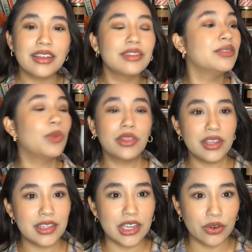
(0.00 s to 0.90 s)
Well,
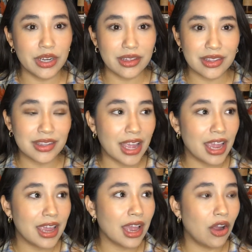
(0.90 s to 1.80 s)
these earrings,
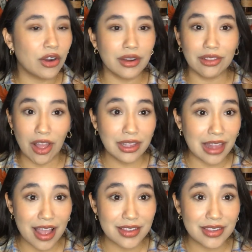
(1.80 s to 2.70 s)
they are long
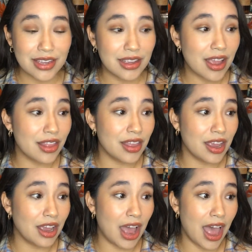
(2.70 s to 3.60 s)
lasting.
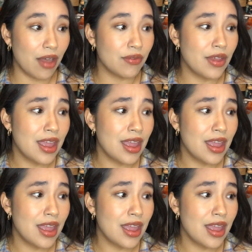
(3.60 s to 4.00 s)
They have